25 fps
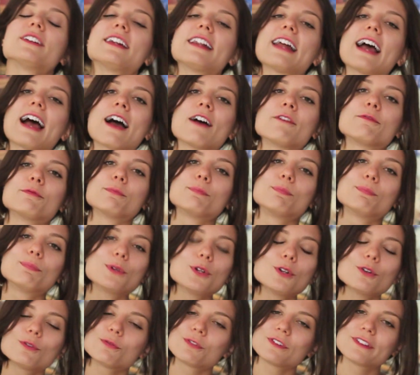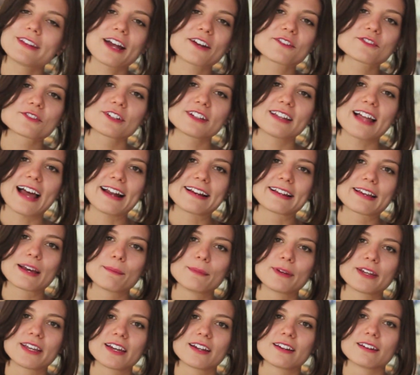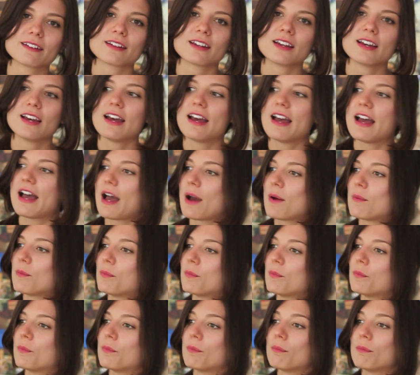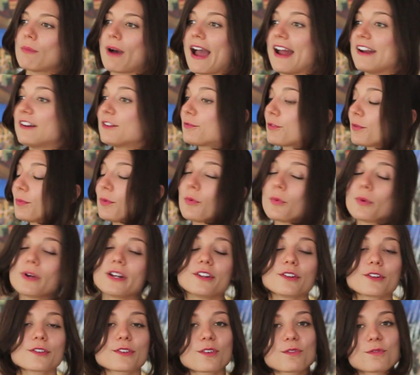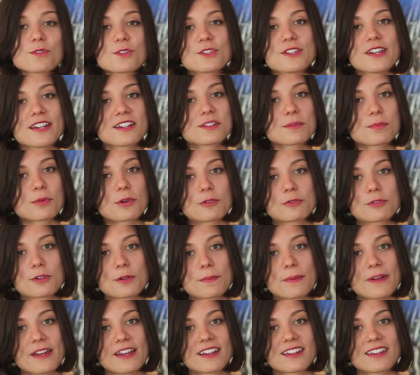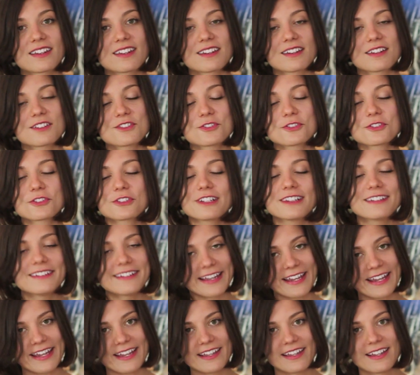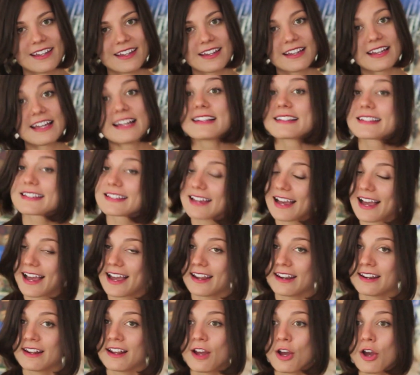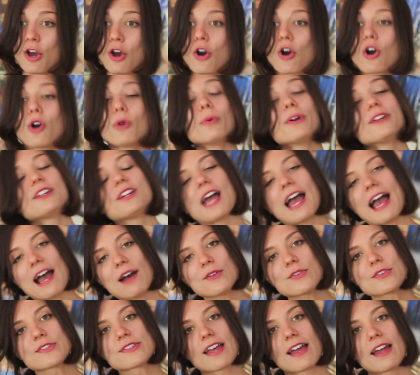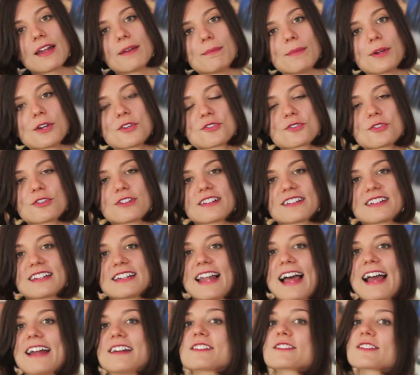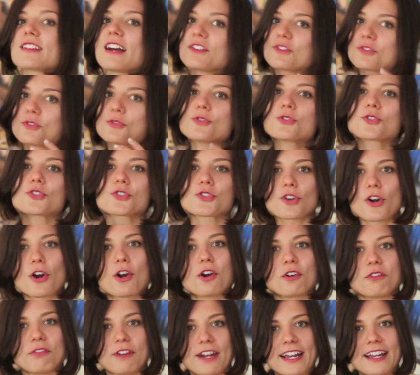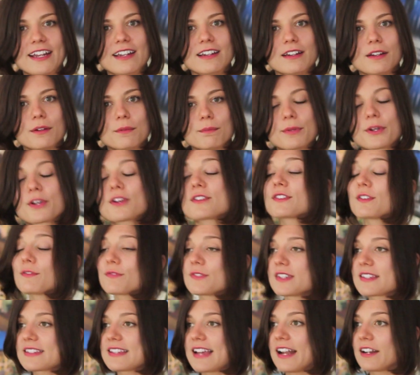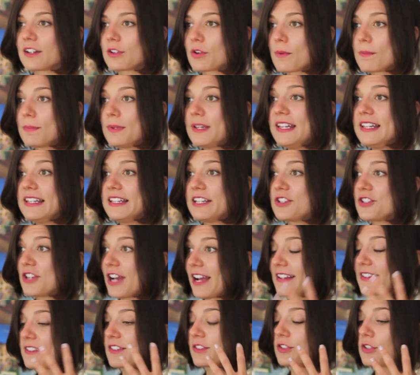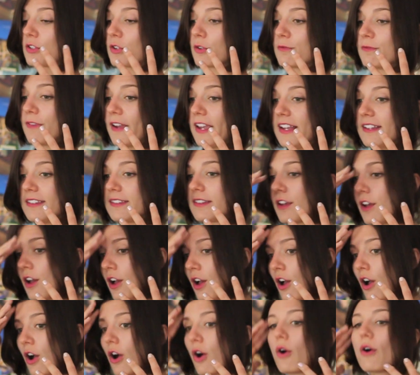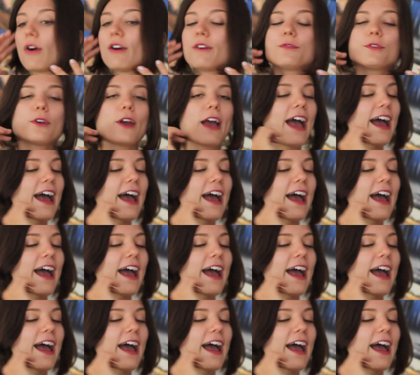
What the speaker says: that it has beautiful natural light coming in, either from the windows if you take the profile pic during the day, inside, or when you're outside. Make sure that the light is not too strong, right? Because if the sun completely shines onto your face, or if your